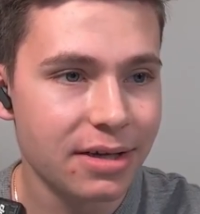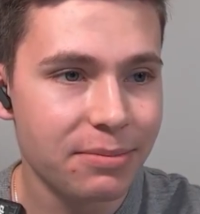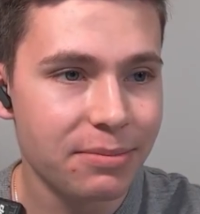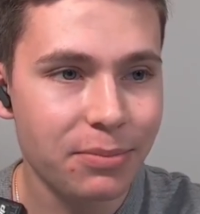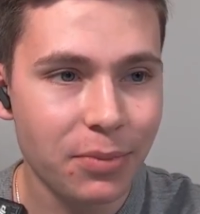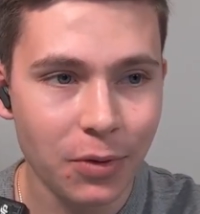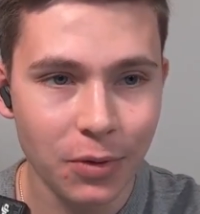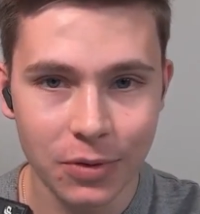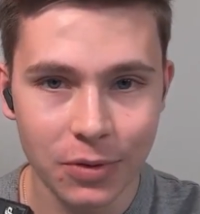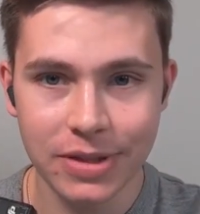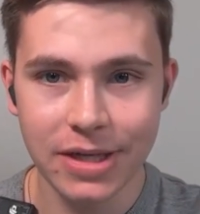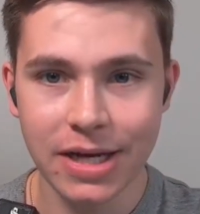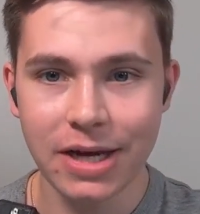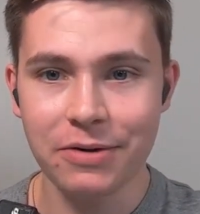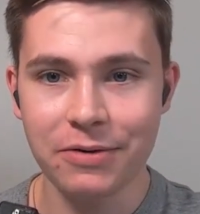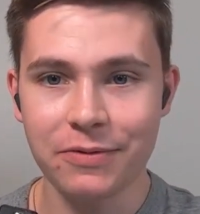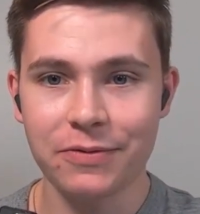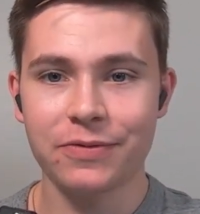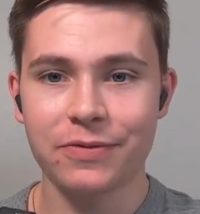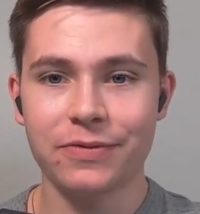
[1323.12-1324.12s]
pulled out
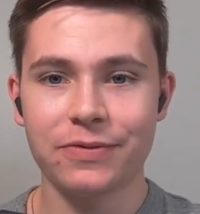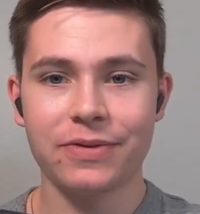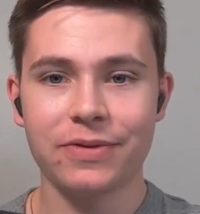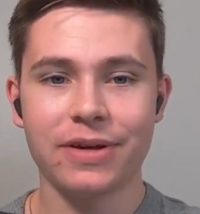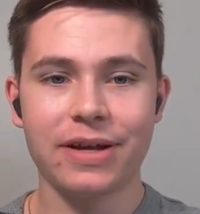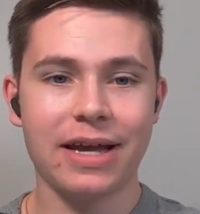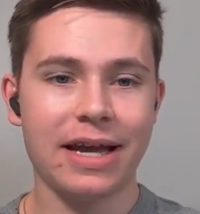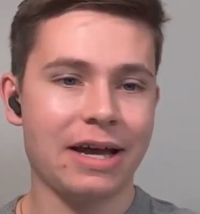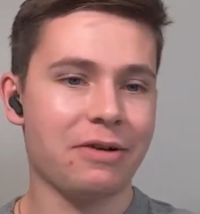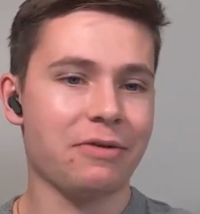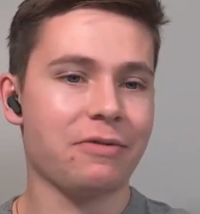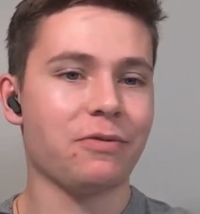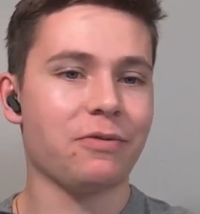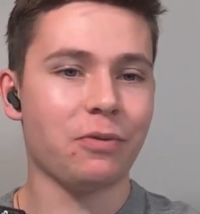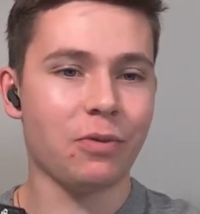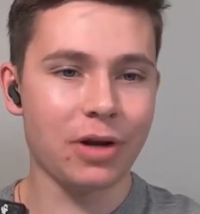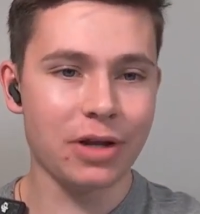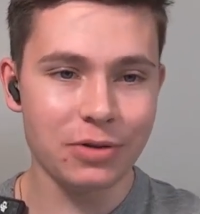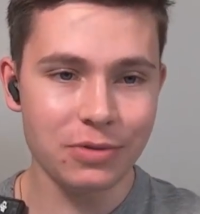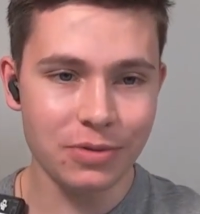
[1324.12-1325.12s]
of
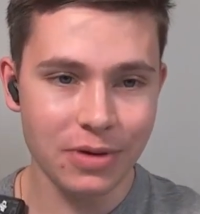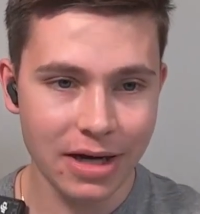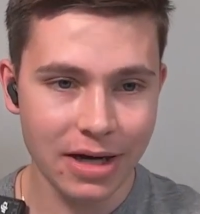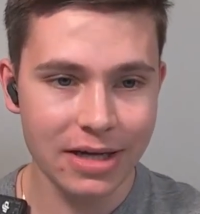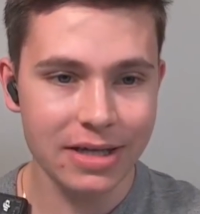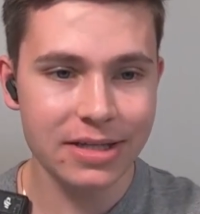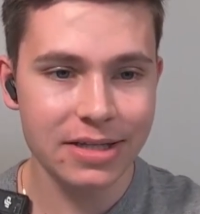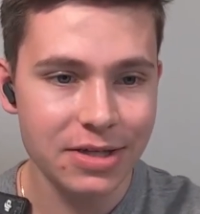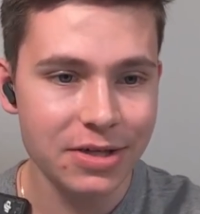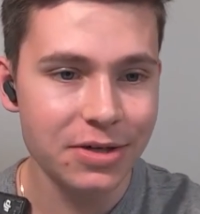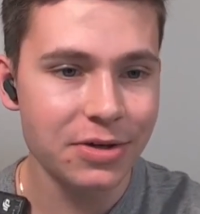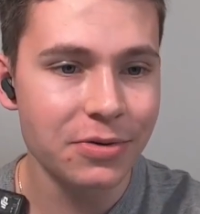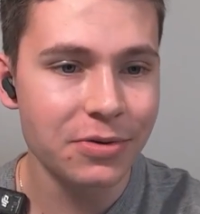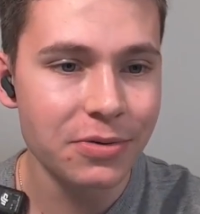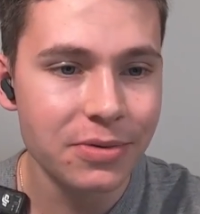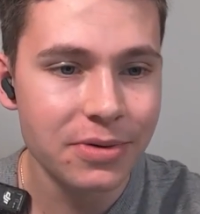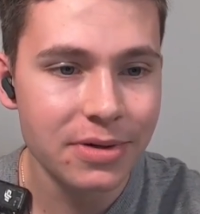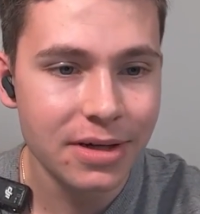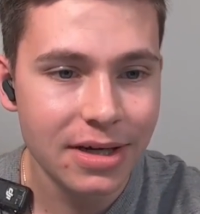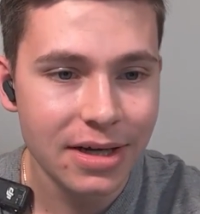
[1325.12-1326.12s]
what you guys do.